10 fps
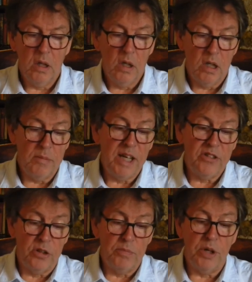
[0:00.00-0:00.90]
The
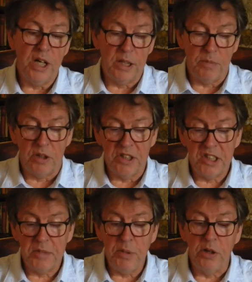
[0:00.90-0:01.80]
matter preyed upon his
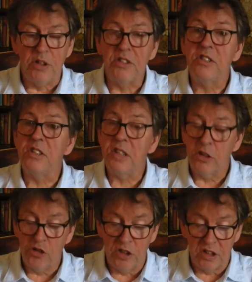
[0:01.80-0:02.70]
spirits to
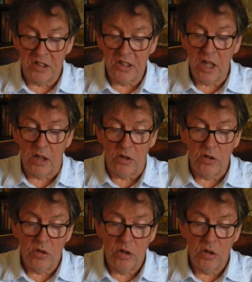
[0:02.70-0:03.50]
such an extent